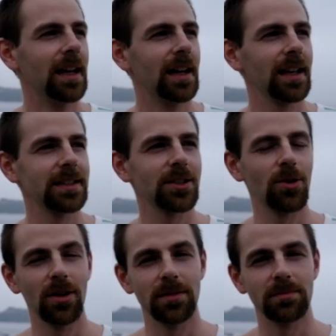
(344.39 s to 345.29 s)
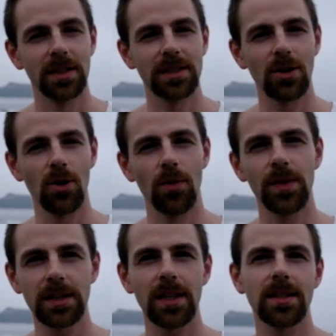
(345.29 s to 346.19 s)
And so on. So
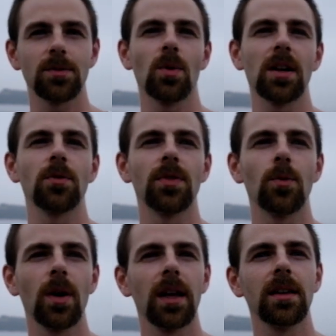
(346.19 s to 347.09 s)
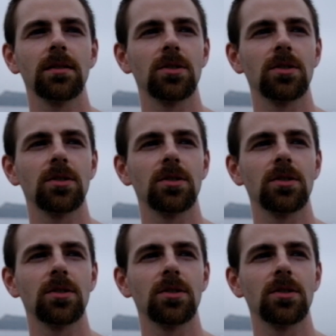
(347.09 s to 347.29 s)
this is one of the way